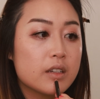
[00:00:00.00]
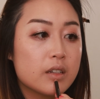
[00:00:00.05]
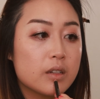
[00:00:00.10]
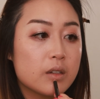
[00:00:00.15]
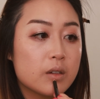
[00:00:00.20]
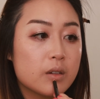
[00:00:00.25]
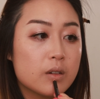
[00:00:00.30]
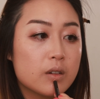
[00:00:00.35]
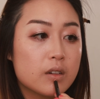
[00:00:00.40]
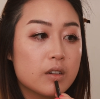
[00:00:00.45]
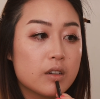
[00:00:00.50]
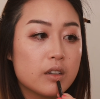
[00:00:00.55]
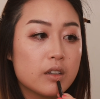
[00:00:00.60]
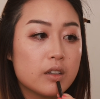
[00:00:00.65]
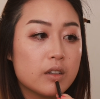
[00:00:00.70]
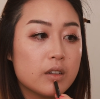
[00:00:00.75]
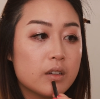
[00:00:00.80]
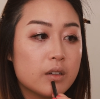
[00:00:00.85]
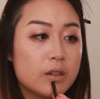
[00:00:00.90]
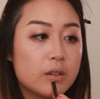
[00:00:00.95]
to
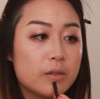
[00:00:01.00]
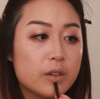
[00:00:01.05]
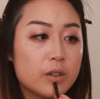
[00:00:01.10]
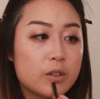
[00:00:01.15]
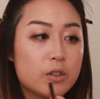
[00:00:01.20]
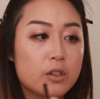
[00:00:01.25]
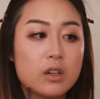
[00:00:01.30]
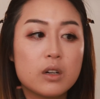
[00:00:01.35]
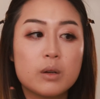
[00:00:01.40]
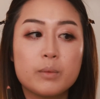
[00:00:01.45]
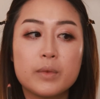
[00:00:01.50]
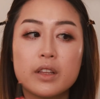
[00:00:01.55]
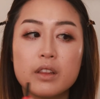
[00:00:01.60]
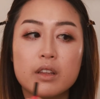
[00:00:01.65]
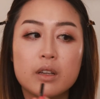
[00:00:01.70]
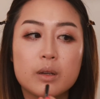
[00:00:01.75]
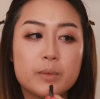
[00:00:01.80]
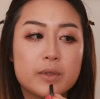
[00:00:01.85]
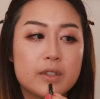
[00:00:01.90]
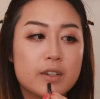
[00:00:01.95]
kind of overdraw my
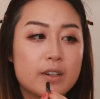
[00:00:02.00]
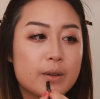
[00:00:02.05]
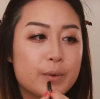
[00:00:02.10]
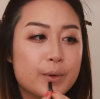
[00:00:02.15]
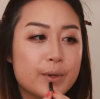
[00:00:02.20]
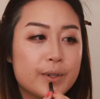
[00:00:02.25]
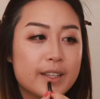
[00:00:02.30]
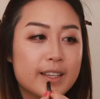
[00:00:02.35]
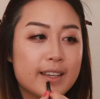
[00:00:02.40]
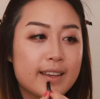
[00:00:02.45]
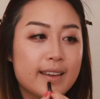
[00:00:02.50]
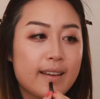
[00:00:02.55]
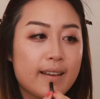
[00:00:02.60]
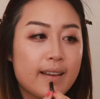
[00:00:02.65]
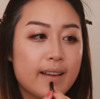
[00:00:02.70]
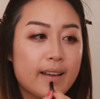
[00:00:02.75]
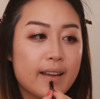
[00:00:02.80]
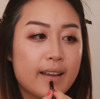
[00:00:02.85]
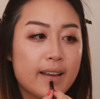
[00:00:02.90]
lips, not really.